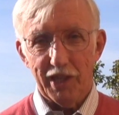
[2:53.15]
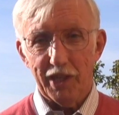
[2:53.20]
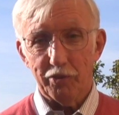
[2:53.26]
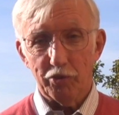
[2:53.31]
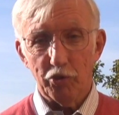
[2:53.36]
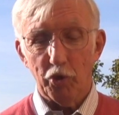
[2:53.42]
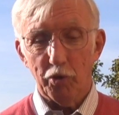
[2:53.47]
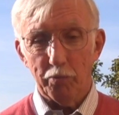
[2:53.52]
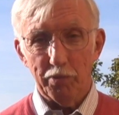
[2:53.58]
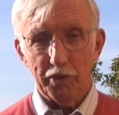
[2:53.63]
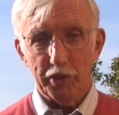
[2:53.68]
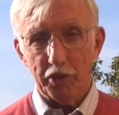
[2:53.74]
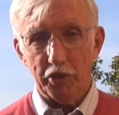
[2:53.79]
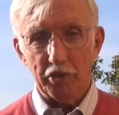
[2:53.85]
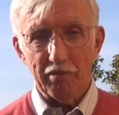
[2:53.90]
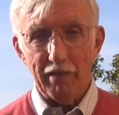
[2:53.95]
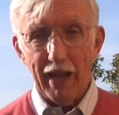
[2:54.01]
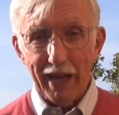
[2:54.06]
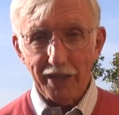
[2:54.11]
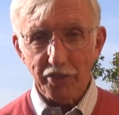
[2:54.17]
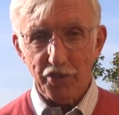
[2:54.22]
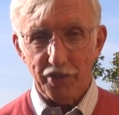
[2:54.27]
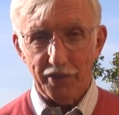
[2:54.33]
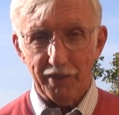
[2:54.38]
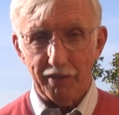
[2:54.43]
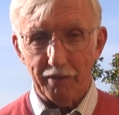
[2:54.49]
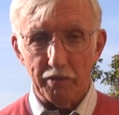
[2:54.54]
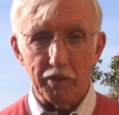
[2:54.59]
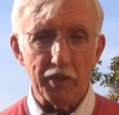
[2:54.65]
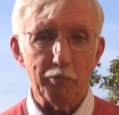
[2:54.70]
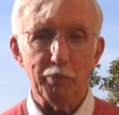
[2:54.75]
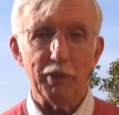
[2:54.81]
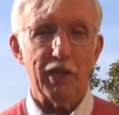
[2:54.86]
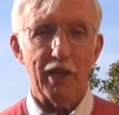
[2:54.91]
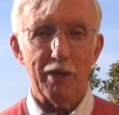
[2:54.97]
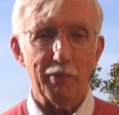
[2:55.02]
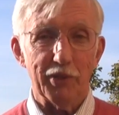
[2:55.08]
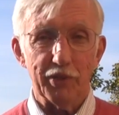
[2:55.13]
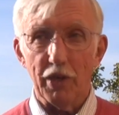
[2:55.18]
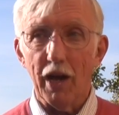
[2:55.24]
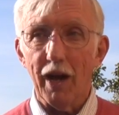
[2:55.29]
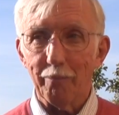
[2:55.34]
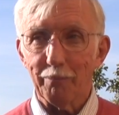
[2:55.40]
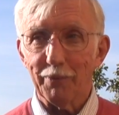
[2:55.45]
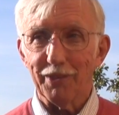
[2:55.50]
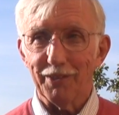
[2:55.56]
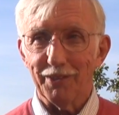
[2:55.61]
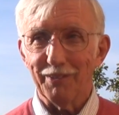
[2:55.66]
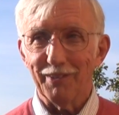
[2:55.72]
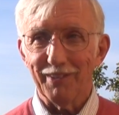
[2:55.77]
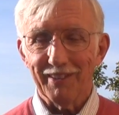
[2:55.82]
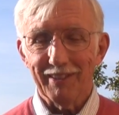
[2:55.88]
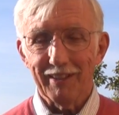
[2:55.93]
I'd call political accident, they became adopted.